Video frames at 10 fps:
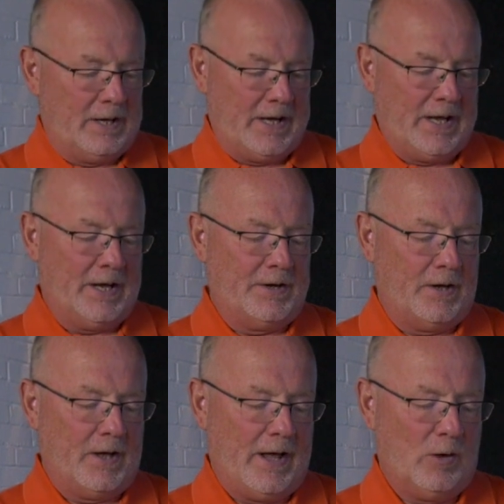He had
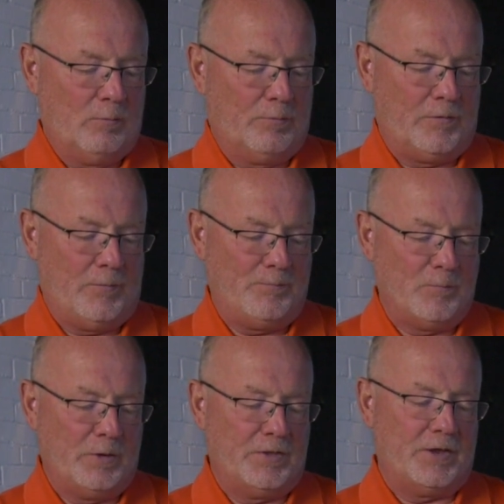help
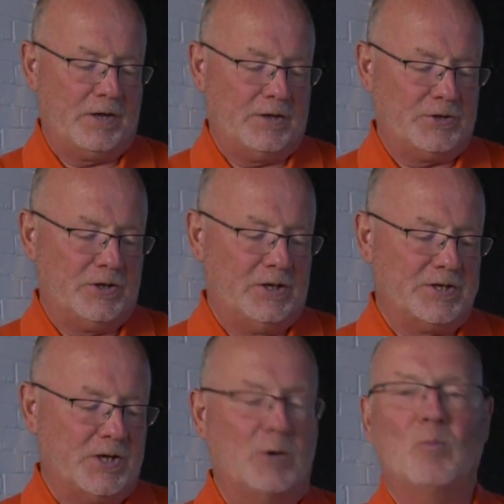with the
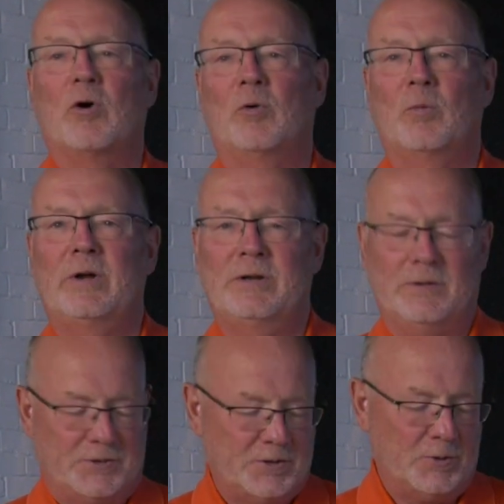journalist Herb
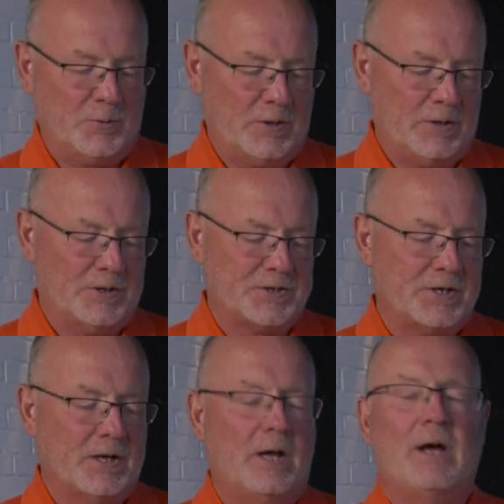Warren-Wind to do the
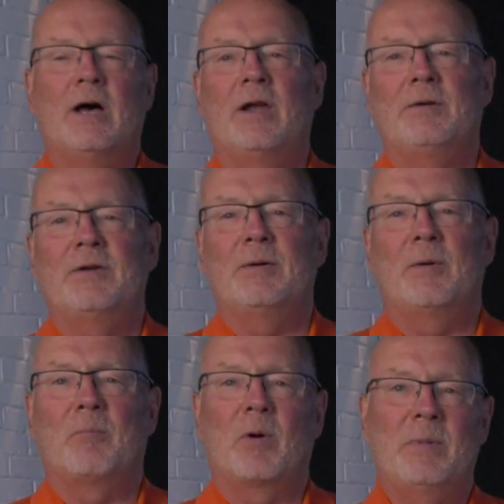words, and
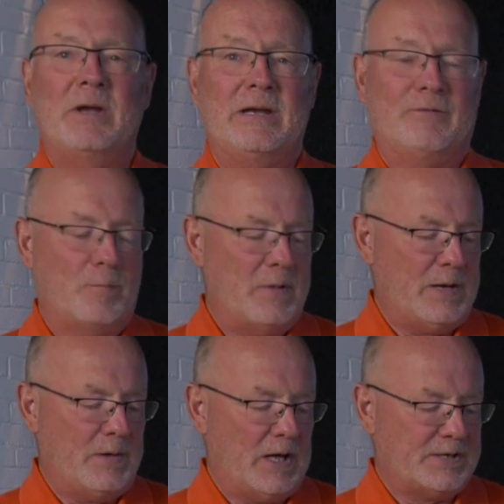probably for
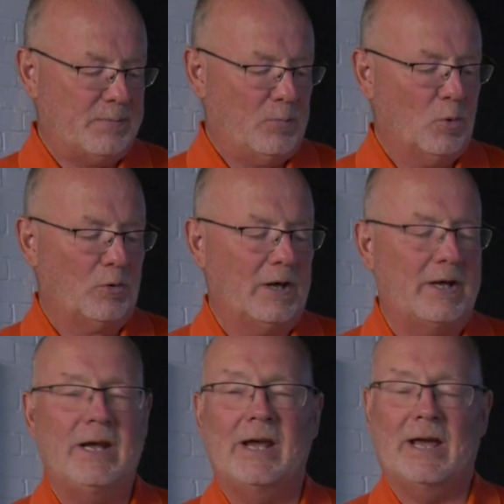me, as
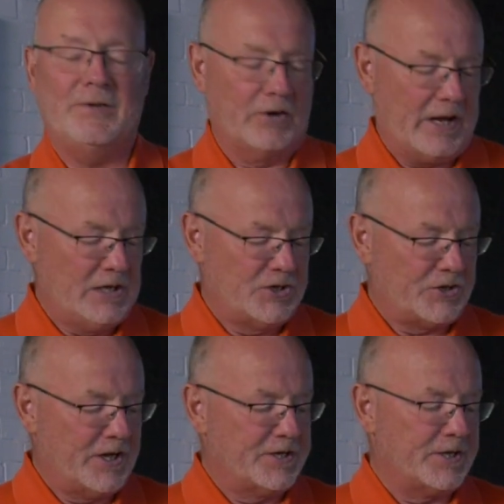importantly, he had the great
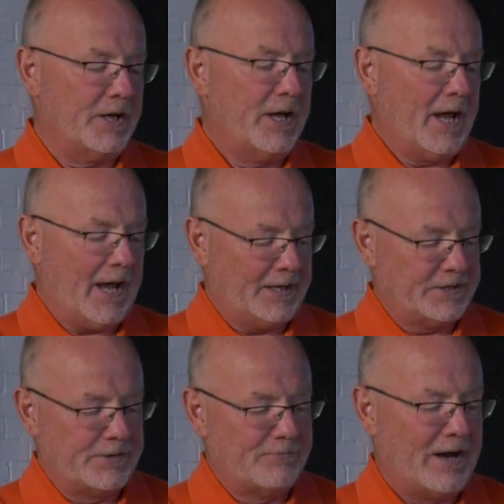illustrator
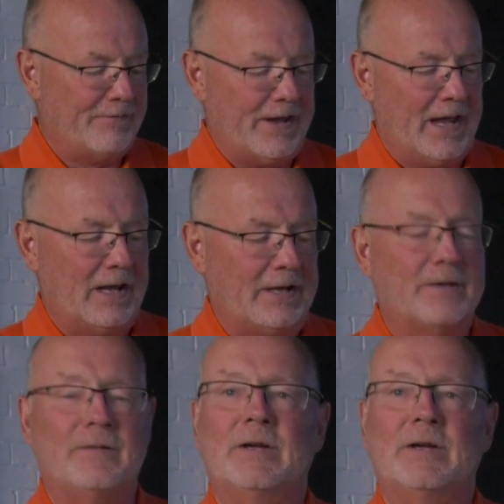Anthony Ravielli.